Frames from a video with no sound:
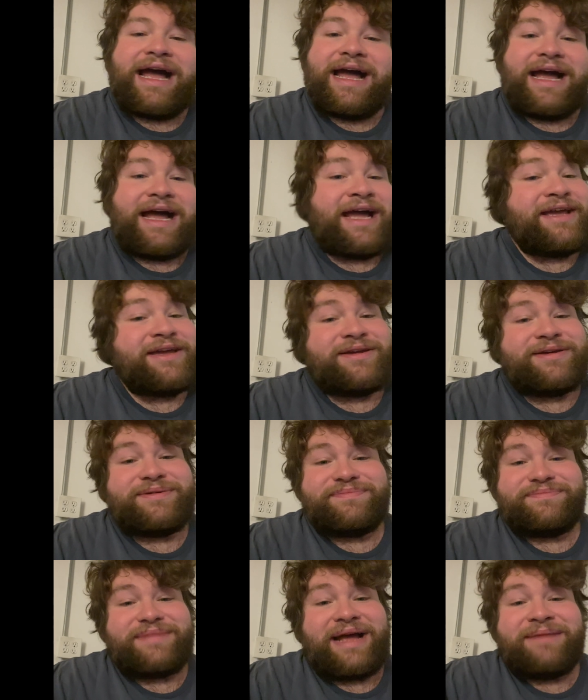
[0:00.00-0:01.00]
I
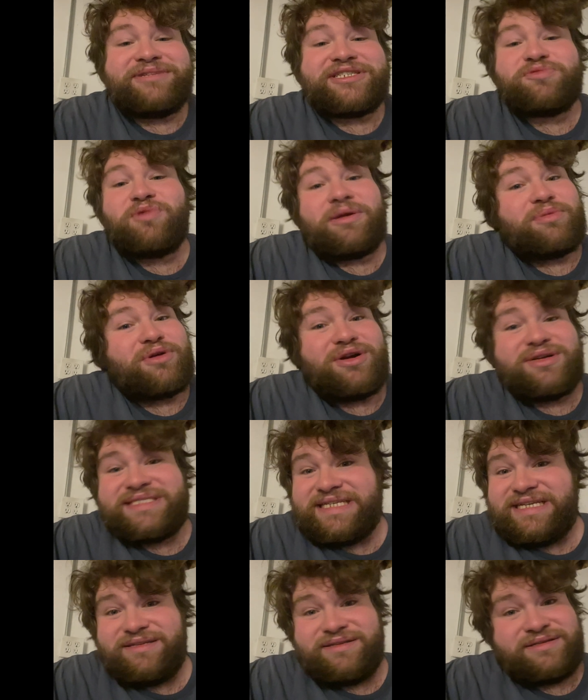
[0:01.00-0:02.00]
I'm just one
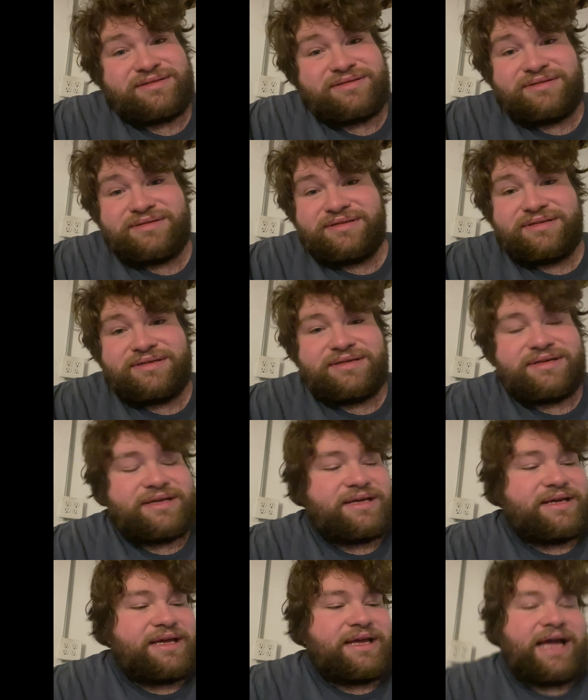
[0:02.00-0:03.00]
person.
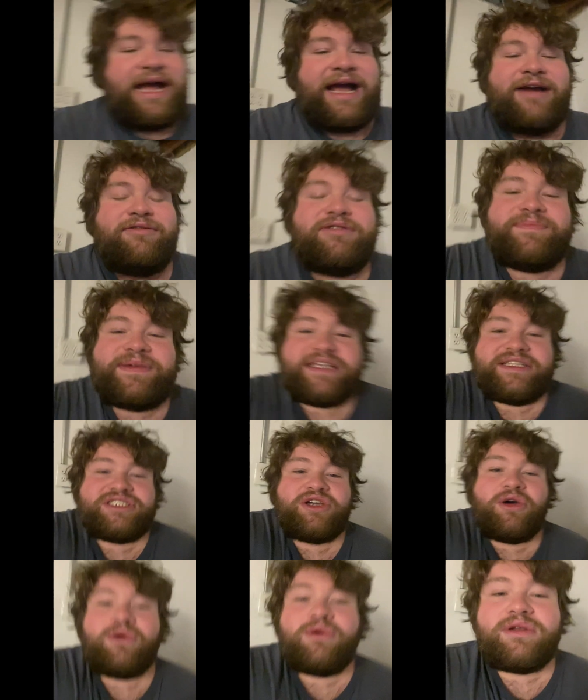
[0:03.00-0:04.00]
I would be
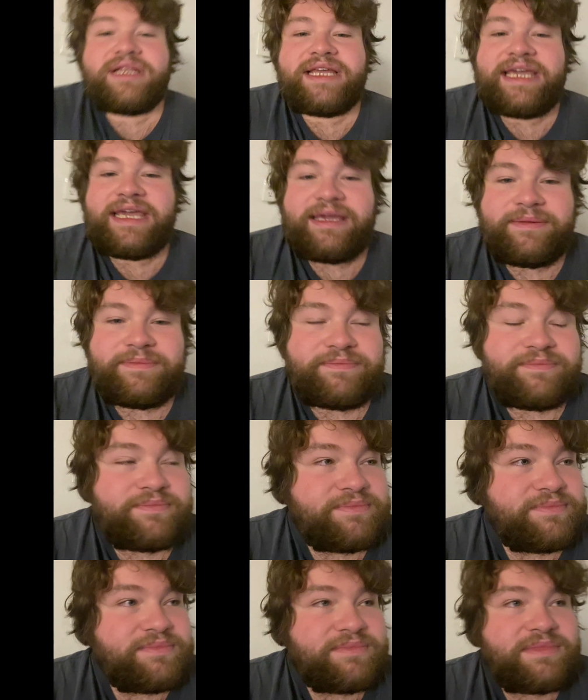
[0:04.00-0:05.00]
totally
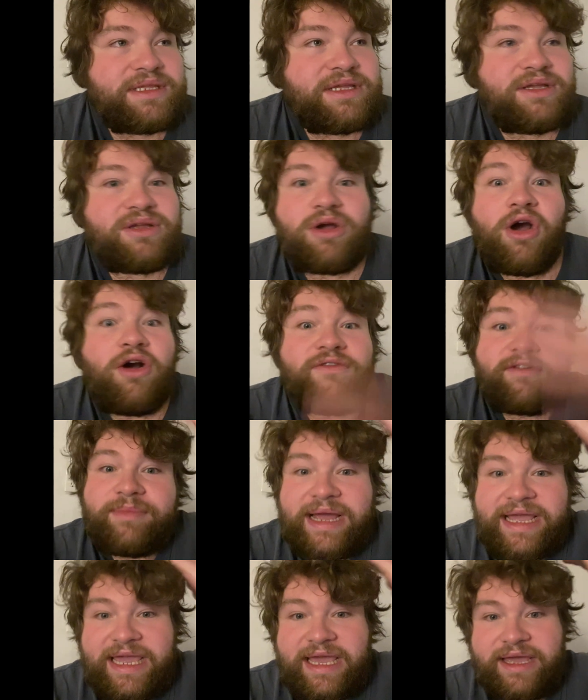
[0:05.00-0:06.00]
over
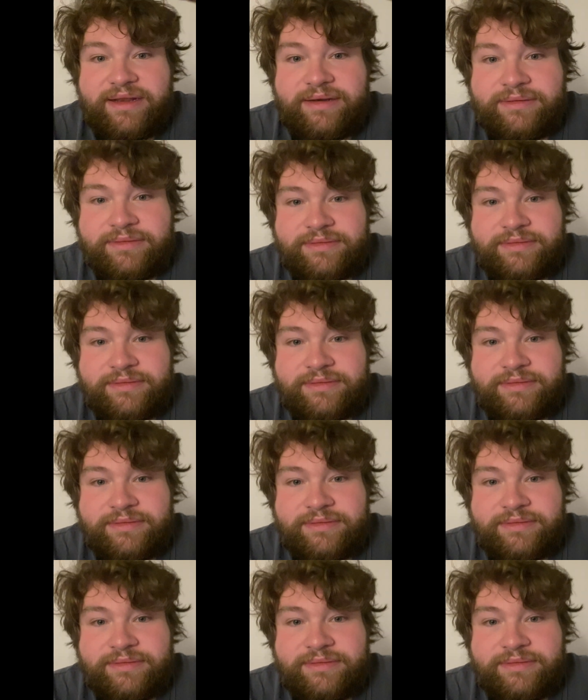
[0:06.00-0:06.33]
my head.